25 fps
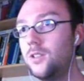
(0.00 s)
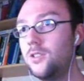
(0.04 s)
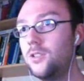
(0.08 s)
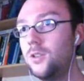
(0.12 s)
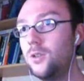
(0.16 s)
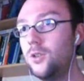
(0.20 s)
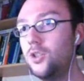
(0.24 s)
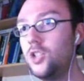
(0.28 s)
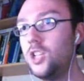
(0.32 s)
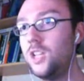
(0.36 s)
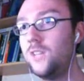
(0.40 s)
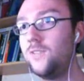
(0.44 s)

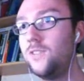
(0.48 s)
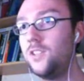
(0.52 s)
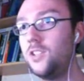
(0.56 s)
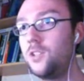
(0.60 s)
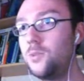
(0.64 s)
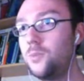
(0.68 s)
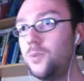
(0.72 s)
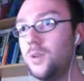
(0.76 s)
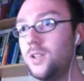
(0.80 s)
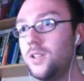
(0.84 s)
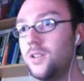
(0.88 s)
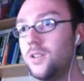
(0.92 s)
So shift is
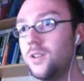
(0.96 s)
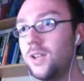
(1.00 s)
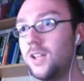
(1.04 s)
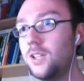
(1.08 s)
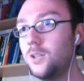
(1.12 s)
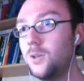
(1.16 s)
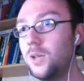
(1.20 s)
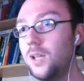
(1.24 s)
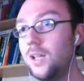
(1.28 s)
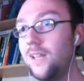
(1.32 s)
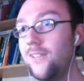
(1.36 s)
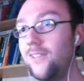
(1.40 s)
sprint. Okay,
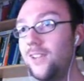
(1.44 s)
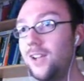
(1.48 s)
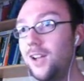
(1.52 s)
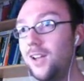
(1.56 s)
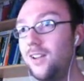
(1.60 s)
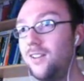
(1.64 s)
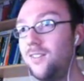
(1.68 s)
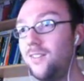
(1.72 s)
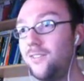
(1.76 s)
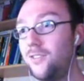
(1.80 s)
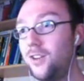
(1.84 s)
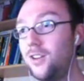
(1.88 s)
so I've
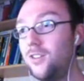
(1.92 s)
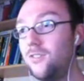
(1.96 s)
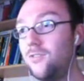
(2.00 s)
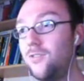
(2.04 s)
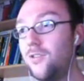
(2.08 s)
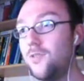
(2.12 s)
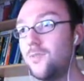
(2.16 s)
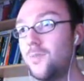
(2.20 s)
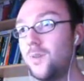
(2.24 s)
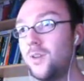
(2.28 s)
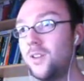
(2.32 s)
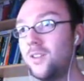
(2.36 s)
got a
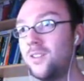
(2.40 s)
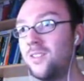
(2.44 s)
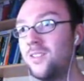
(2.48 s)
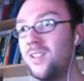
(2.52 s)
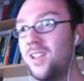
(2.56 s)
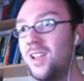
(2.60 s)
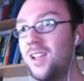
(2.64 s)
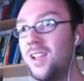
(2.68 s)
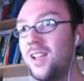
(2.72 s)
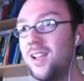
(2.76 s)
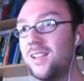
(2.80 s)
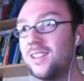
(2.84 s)
run
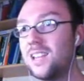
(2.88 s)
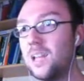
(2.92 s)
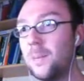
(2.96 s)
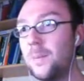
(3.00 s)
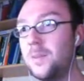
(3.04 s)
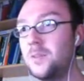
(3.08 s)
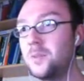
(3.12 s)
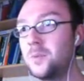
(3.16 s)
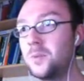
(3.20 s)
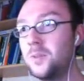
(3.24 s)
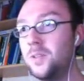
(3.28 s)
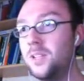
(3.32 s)
button. That
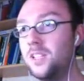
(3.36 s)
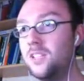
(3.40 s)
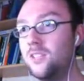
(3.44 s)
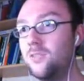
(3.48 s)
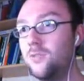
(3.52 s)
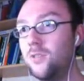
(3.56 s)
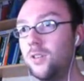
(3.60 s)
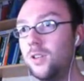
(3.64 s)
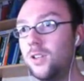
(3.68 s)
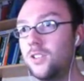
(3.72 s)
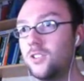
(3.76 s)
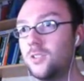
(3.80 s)
means we're gonna need to
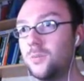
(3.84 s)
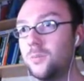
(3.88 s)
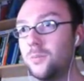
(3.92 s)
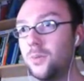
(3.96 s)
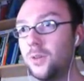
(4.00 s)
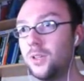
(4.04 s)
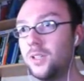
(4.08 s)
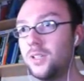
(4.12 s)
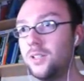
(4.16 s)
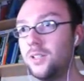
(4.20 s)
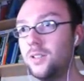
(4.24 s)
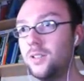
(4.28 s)
run at some
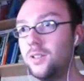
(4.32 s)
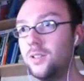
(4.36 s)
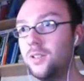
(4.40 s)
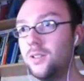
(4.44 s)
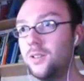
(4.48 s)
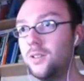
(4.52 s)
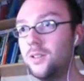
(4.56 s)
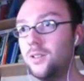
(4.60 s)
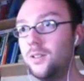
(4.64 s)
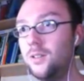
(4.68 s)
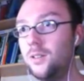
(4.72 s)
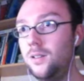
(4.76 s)
point.
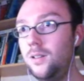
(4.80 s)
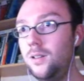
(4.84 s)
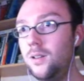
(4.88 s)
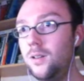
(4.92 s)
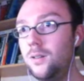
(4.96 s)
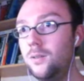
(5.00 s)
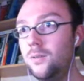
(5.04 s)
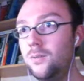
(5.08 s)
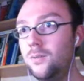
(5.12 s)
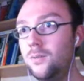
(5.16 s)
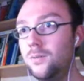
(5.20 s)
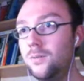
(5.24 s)

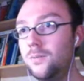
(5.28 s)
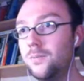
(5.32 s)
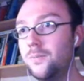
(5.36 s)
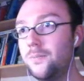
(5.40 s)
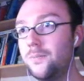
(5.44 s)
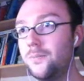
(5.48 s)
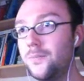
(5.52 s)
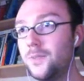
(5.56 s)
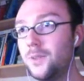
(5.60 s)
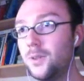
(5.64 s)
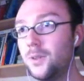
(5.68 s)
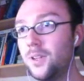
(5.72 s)
Hello?
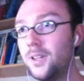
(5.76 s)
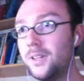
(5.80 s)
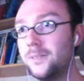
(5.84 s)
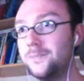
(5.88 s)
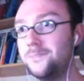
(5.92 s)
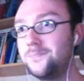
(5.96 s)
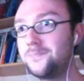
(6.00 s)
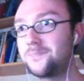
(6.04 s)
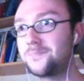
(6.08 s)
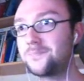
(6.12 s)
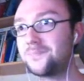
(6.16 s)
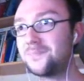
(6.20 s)
Okay.
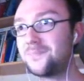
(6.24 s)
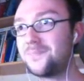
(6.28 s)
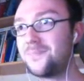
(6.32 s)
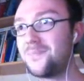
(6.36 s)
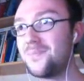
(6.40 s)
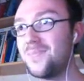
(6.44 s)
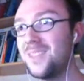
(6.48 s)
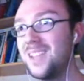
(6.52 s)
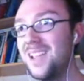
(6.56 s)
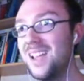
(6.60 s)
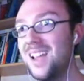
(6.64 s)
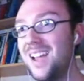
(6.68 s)

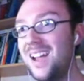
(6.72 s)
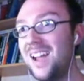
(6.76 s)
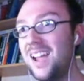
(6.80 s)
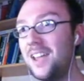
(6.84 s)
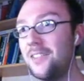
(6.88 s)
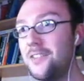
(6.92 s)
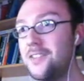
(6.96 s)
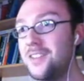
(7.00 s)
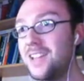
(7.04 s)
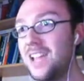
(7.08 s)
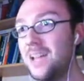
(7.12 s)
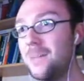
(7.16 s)

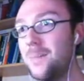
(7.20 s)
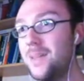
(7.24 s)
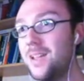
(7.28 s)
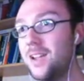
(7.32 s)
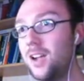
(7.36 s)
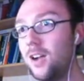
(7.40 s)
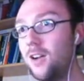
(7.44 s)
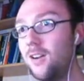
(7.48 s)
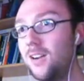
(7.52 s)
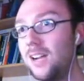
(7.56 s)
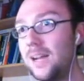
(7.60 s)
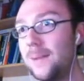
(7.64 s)
I think I
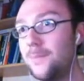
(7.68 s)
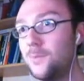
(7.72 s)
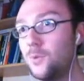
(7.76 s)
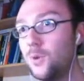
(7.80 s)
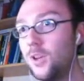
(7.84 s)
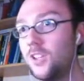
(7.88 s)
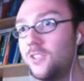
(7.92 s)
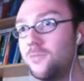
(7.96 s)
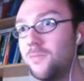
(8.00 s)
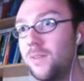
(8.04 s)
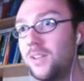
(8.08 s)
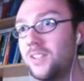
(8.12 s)
make horror games
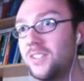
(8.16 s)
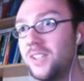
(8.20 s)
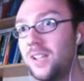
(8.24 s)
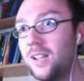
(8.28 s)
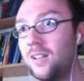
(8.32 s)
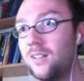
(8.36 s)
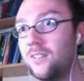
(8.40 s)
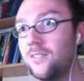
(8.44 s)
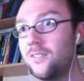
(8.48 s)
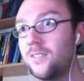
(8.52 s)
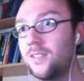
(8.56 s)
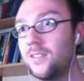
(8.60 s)
worse for
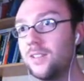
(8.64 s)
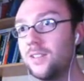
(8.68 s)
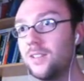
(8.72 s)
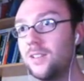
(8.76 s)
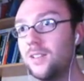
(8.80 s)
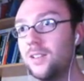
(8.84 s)
myself.